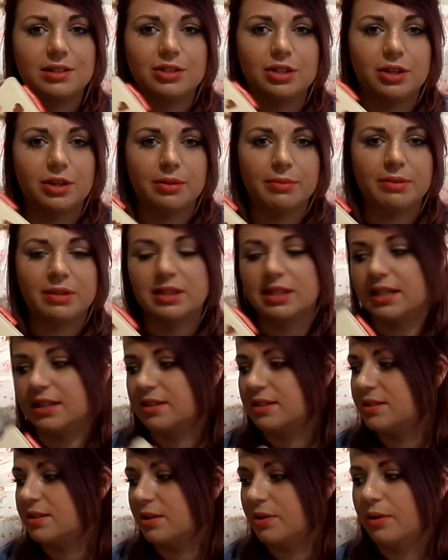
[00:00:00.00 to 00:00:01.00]
to go with this,
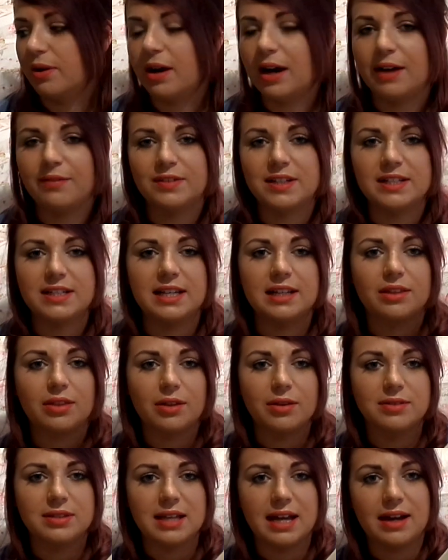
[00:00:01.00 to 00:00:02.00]
so I'll have to dig
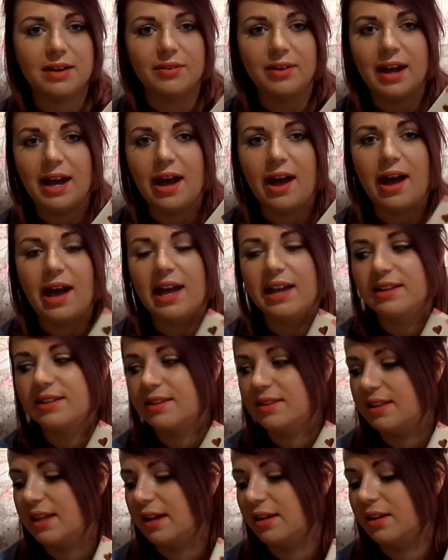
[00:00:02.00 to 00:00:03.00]
those out and
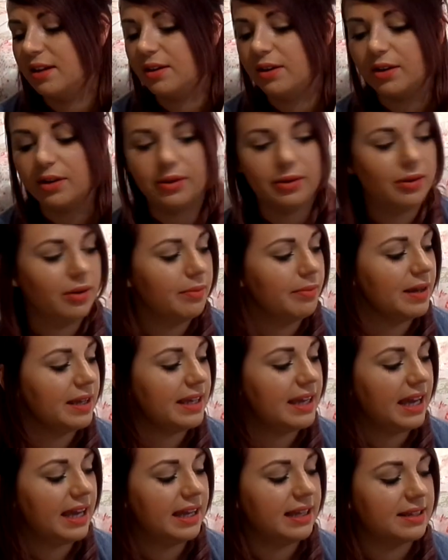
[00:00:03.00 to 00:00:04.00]
that can go on my
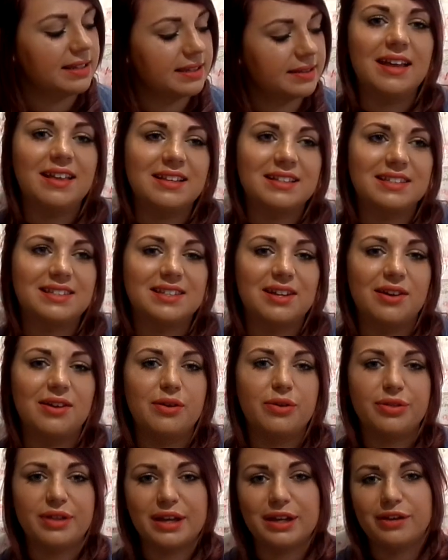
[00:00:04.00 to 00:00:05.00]
case. So
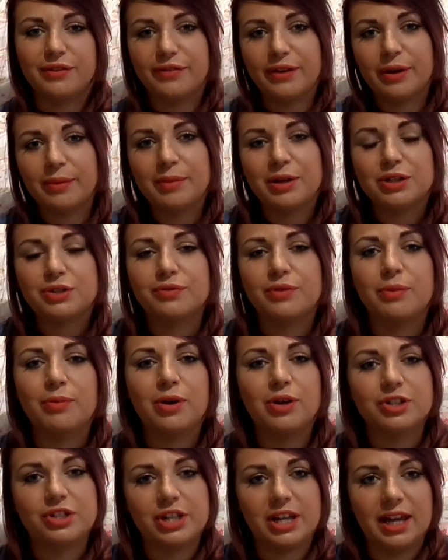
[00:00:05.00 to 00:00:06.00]
thank you very much for
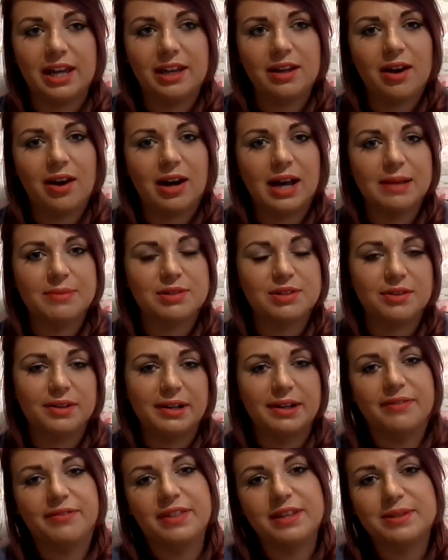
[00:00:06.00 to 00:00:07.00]
watching. I'm sorry
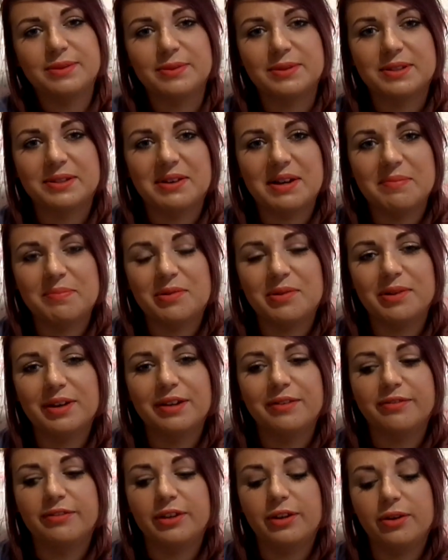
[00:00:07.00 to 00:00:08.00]
if this was quite
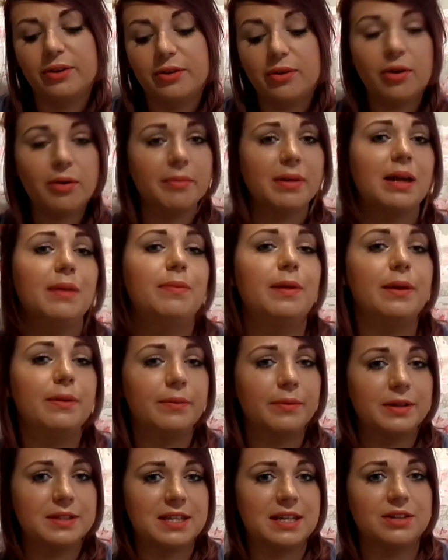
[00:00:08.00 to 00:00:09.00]
boring for you, or maybe it
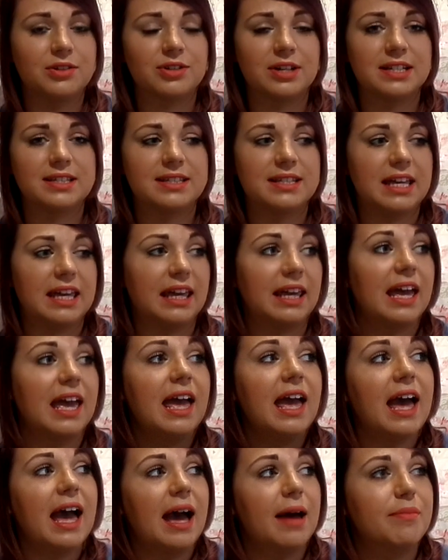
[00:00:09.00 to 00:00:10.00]
was interesting
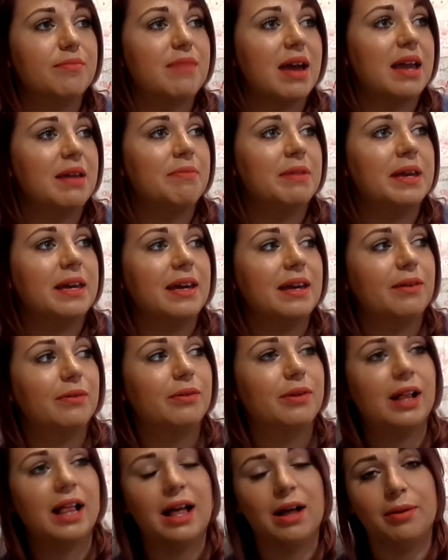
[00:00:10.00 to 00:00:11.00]
and maybe it will
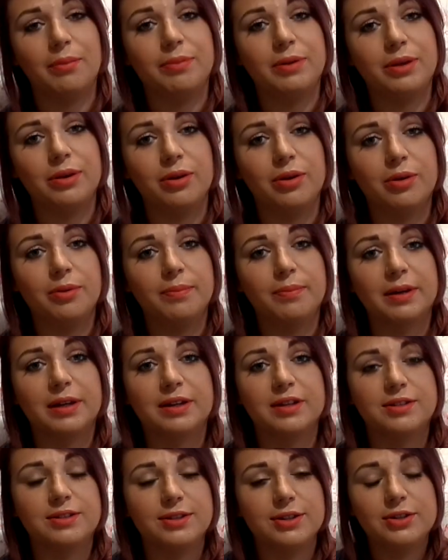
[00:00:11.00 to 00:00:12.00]
help you,
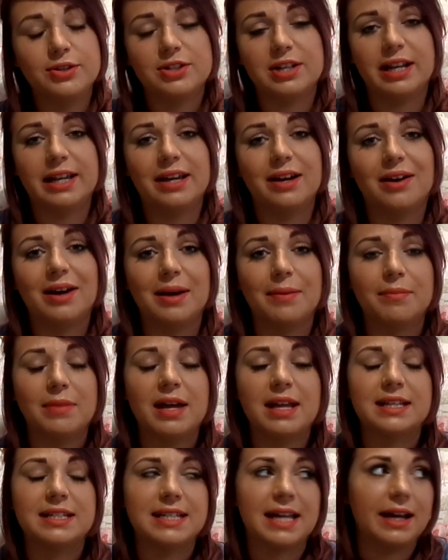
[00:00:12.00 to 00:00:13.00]
because usually I'm
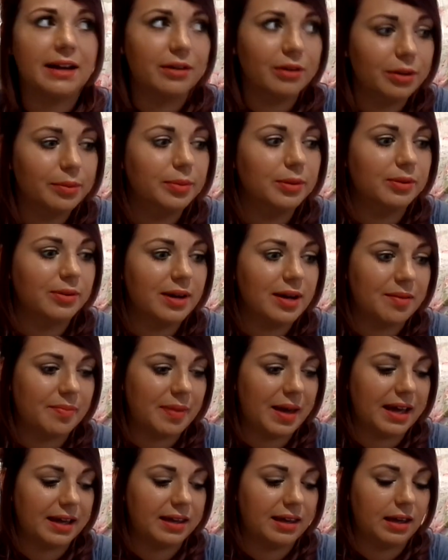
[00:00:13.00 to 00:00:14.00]
terrible at
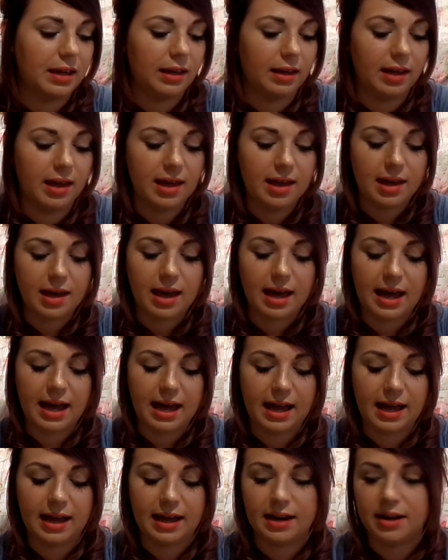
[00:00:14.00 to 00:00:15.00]
packing
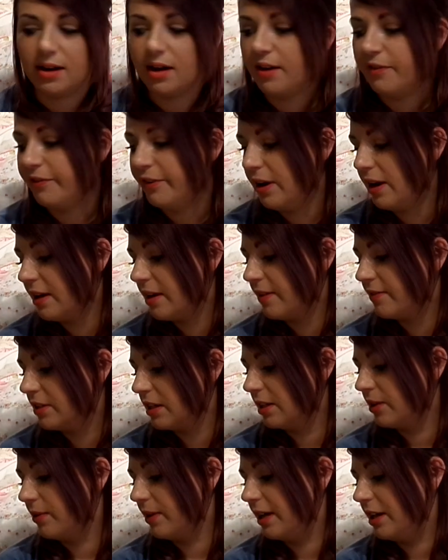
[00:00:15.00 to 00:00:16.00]
and I feel like I've
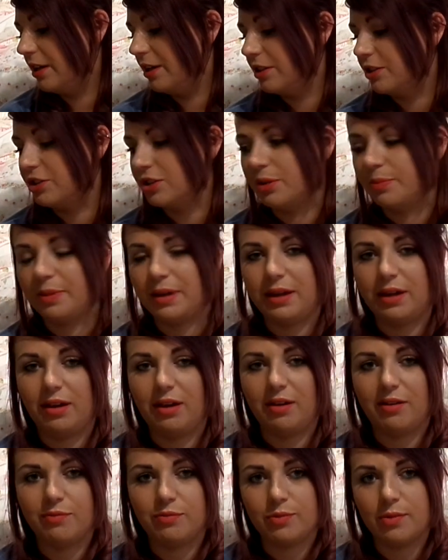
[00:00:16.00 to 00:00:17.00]
done quite a good job here
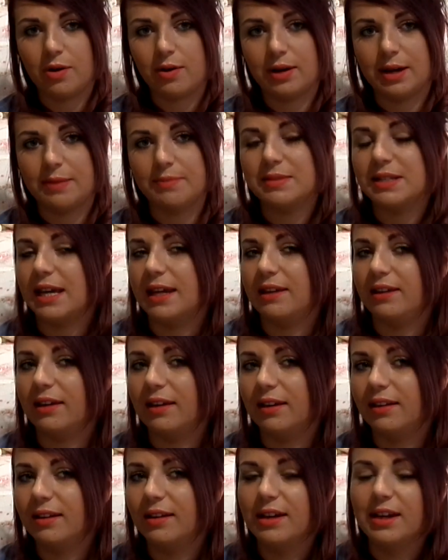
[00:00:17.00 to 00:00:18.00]
of what I'm
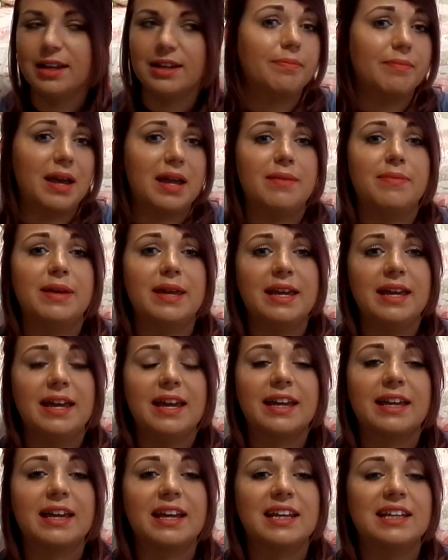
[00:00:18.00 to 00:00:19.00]
taking. Maybe
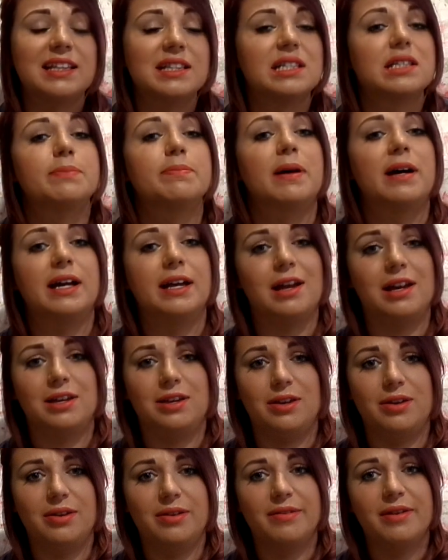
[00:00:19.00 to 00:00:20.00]
it can inspire
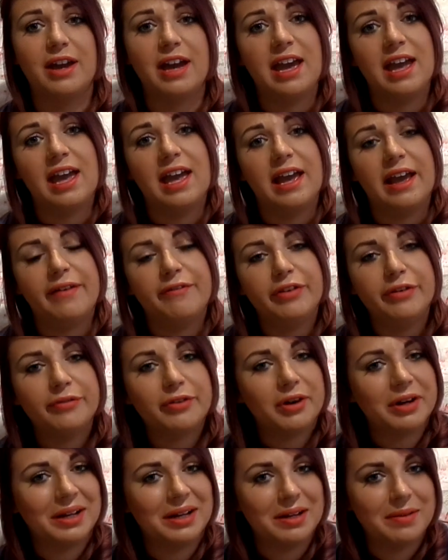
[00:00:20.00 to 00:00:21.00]
you. If you've
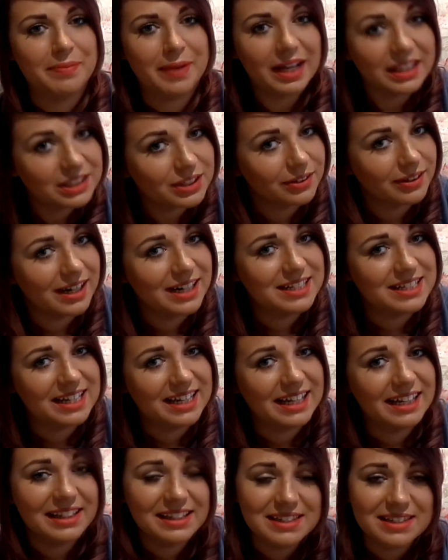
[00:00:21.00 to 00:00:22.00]
got any better
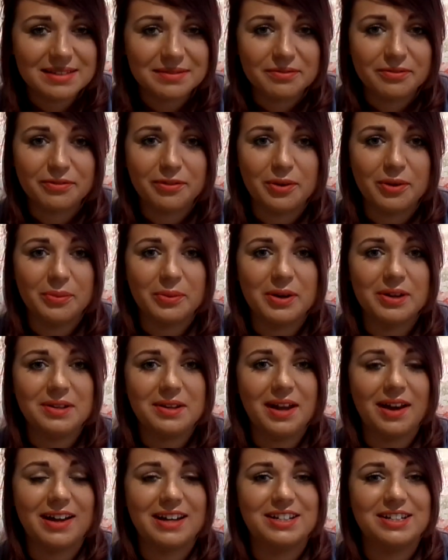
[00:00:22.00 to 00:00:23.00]
ideas for what
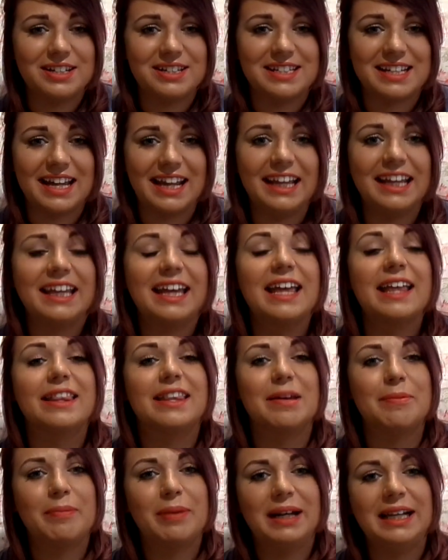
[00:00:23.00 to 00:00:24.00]
I should take,
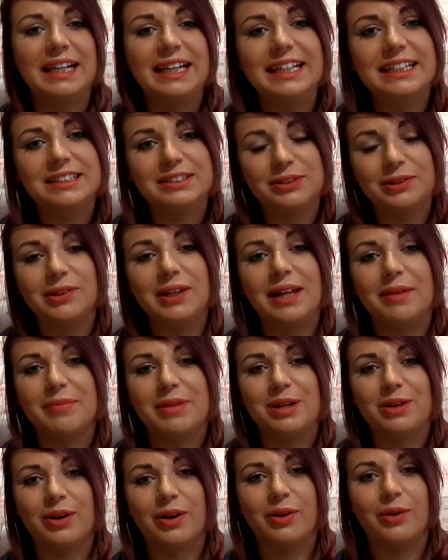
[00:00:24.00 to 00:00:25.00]
then please do let me
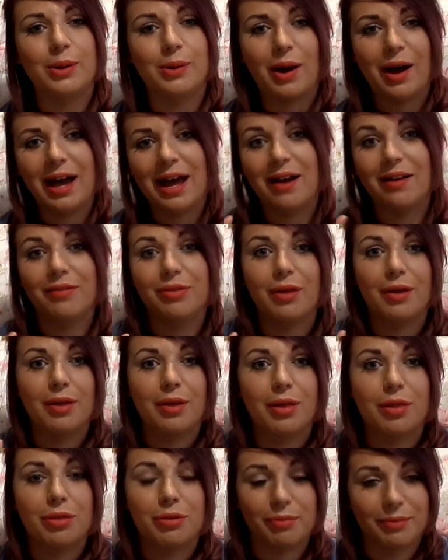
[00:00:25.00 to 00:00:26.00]
know. I have
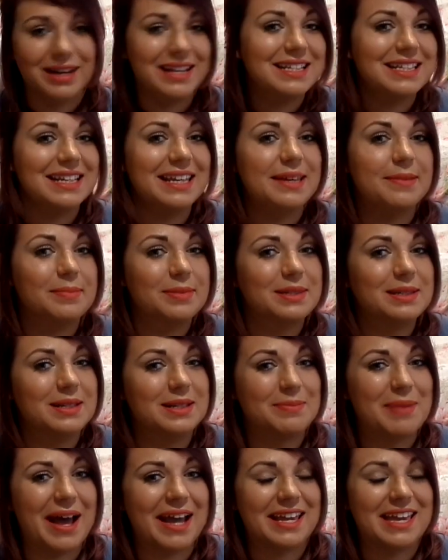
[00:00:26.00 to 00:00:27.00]
3 sleeps to
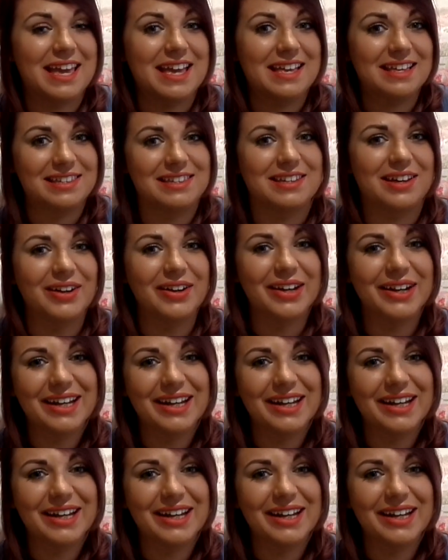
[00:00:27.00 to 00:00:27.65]
pack it, so